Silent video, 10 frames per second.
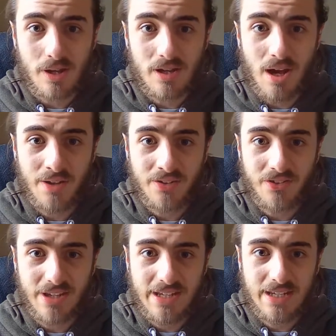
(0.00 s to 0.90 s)

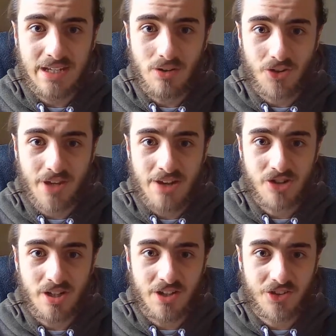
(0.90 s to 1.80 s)
guns in Los
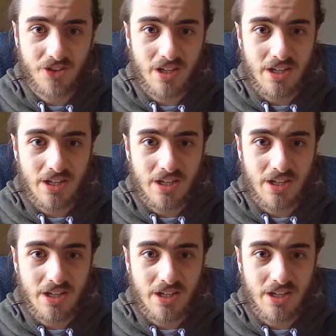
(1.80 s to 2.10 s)
Angeles